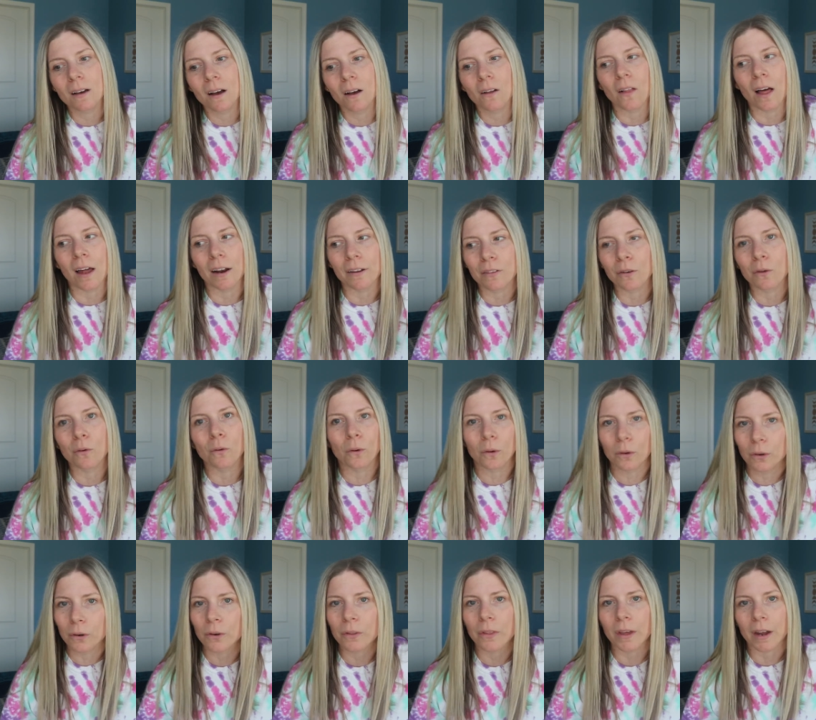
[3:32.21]
a lot of the
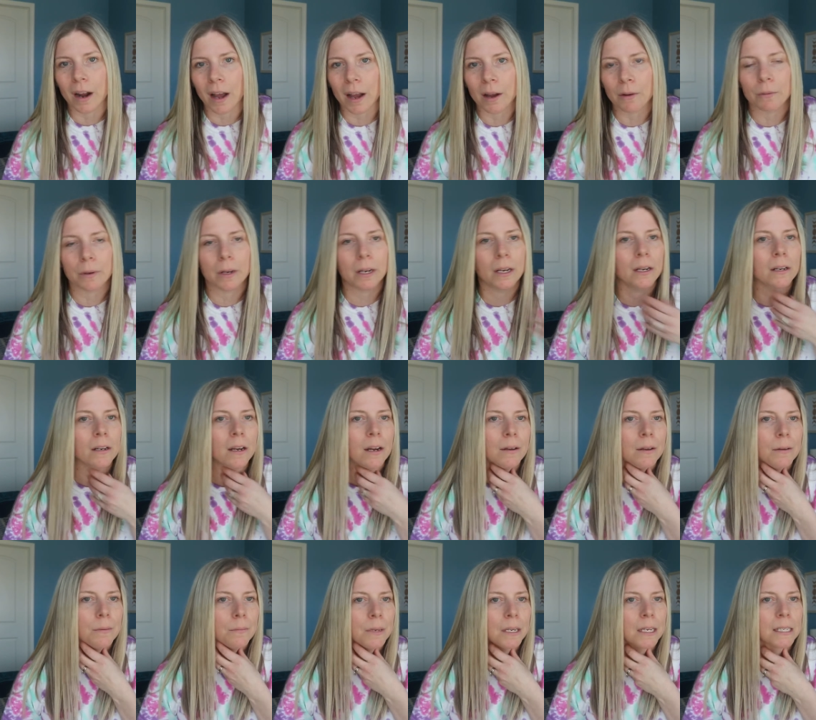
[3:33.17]
horror that I
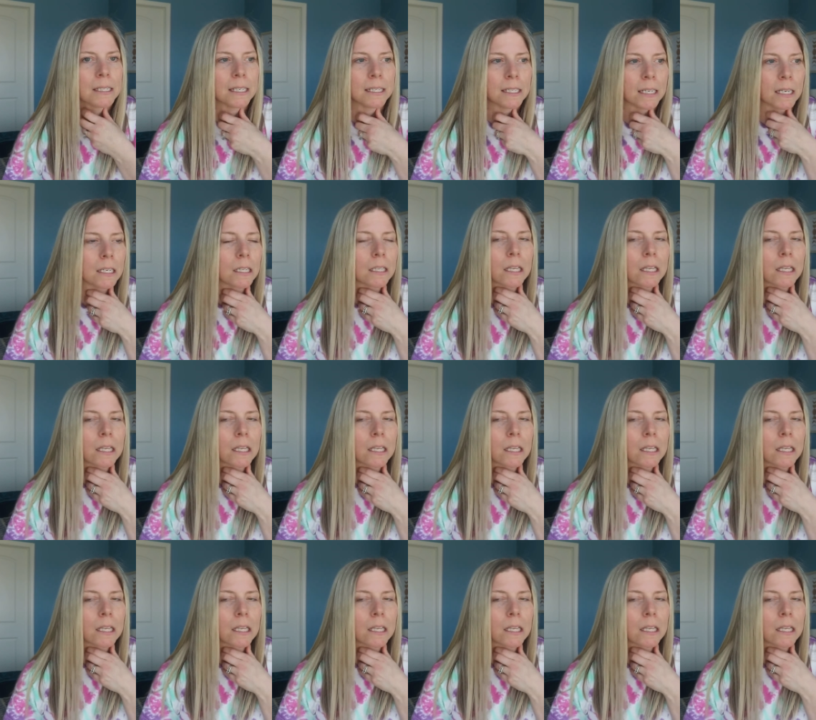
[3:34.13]
read because I tend